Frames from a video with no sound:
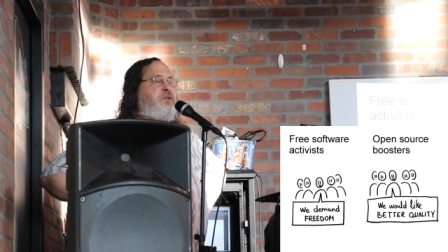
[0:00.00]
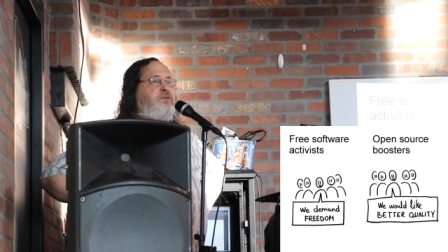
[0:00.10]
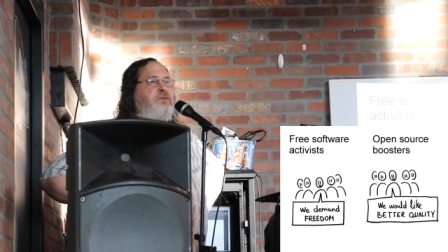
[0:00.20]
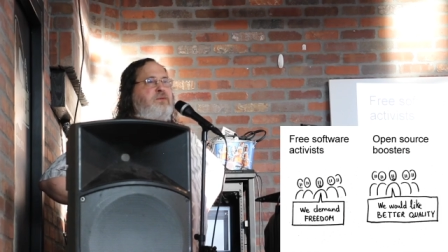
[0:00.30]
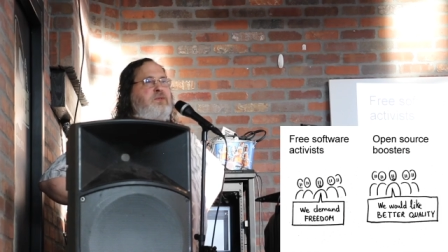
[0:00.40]

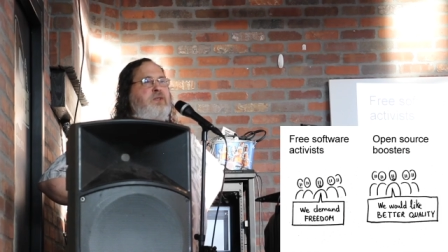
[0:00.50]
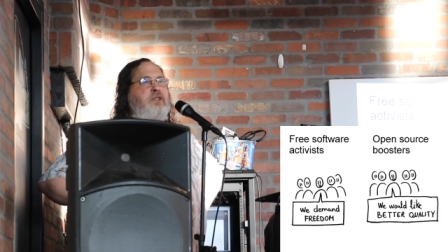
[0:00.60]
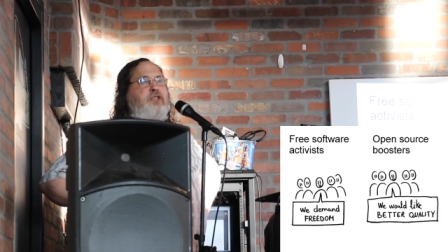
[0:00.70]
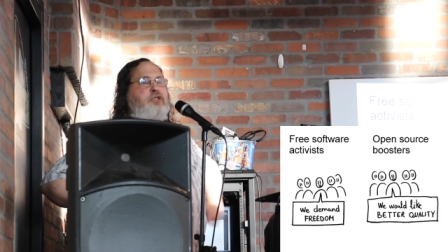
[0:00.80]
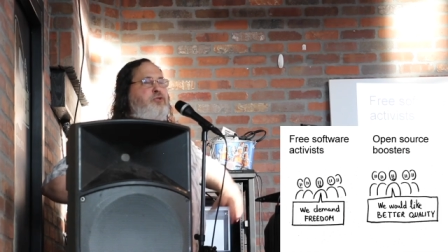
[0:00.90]
the
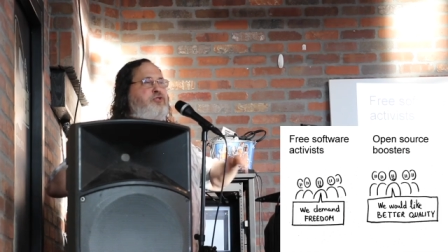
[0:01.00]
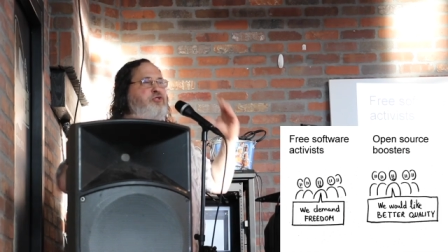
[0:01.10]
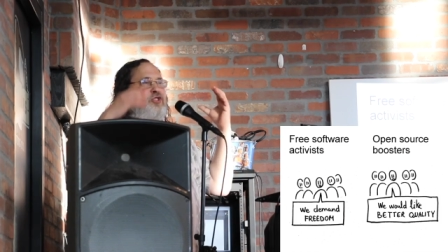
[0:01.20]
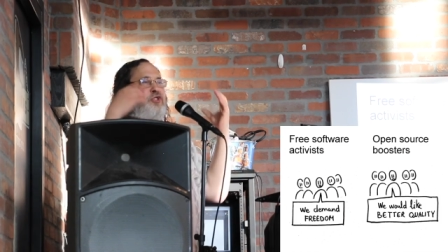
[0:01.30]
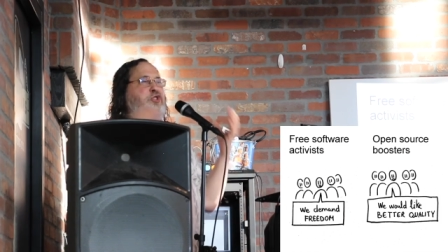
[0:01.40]

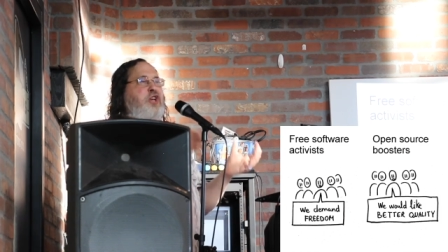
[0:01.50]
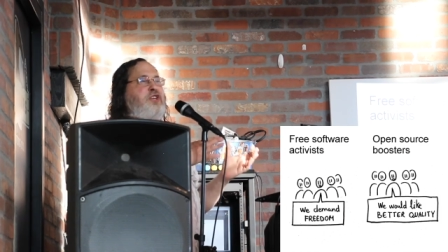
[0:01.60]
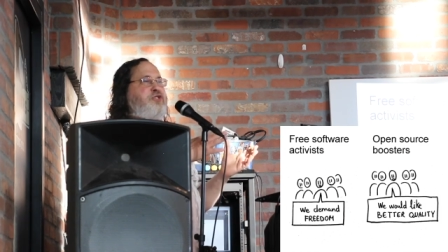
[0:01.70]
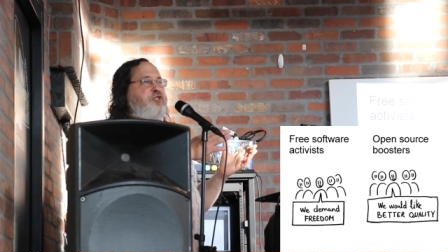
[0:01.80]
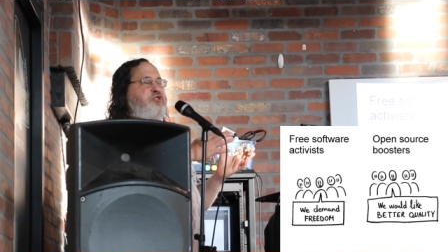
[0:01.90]
users can
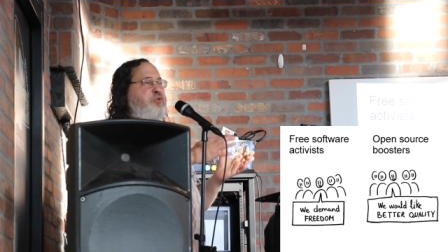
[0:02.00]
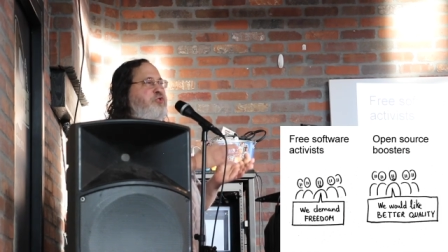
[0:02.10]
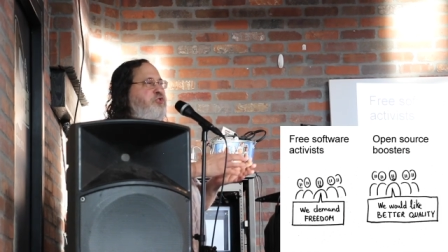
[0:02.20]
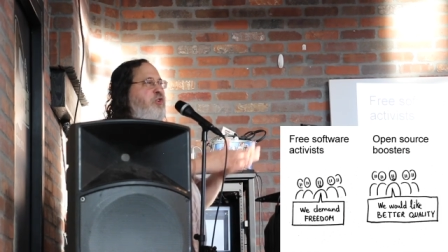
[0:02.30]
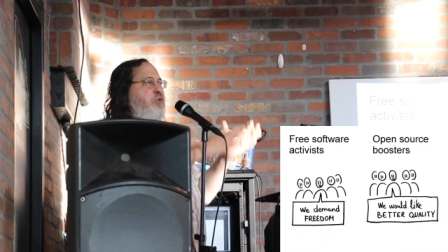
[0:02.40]
change the
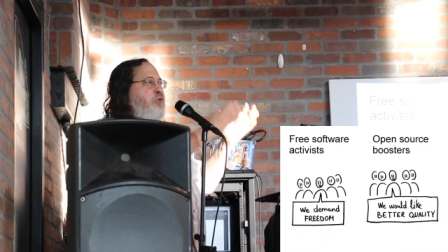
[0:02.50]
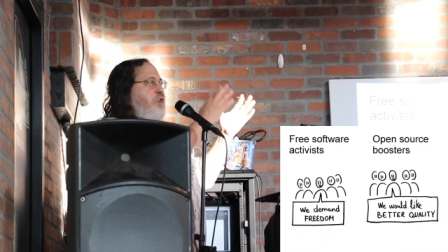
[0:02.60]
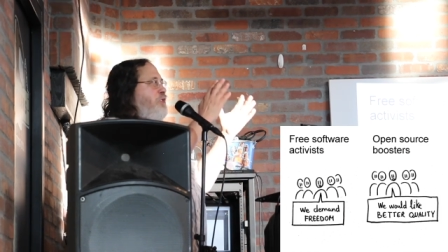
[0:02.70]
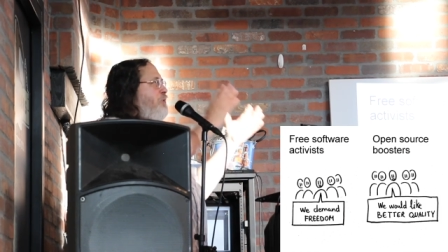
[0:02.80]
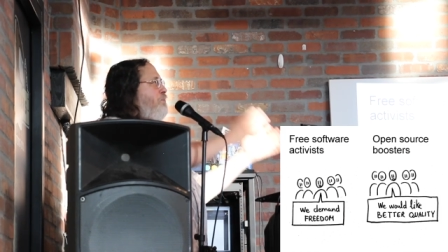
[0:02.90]
source code
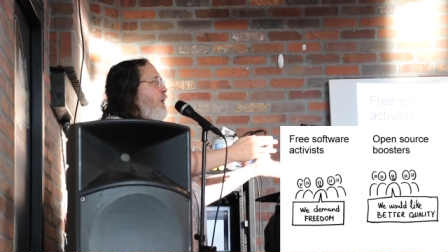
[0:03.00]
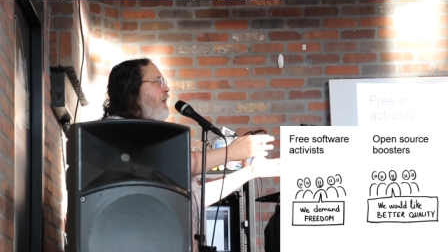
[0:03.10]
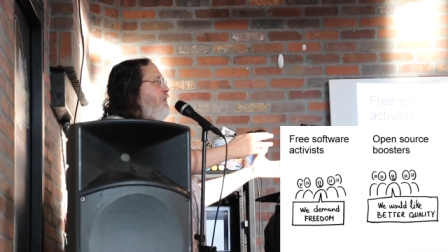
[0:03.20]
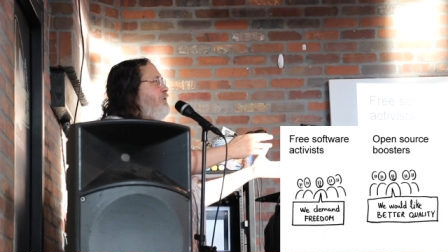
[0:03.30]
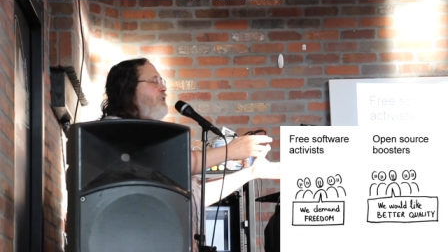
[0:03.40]
and
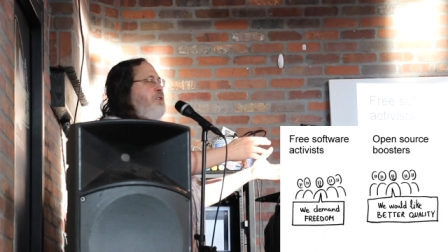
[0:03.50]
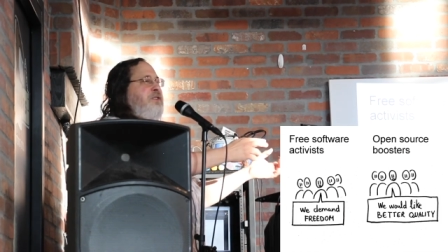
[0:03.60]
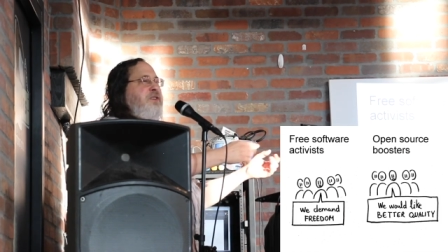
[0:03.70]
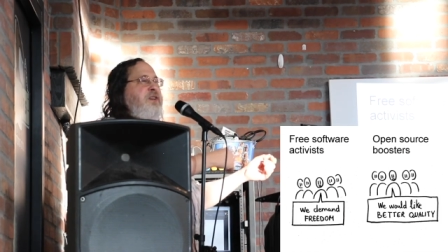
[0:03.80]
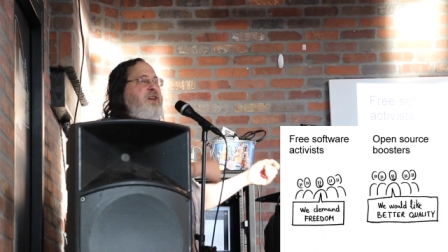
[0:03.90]
compile it